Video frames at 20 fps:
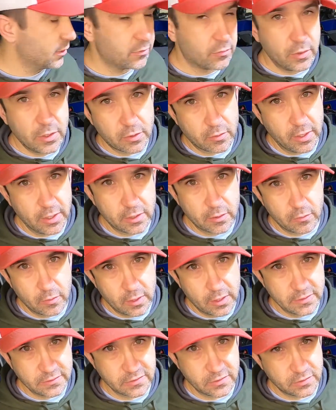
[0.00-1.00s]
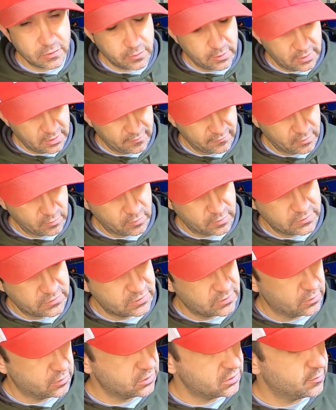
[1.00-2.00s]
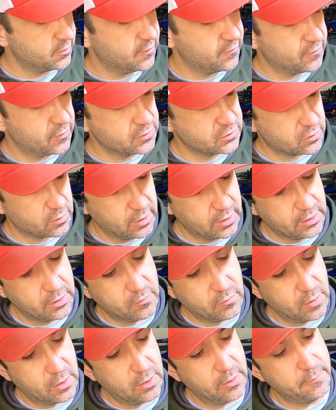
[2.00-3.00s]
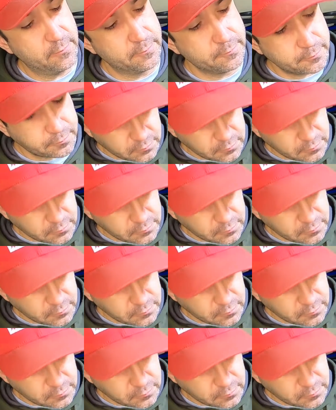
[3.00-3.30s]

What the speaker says: got 3 cranking rods and 2 of the heavier ones. So this is my first cranking rod.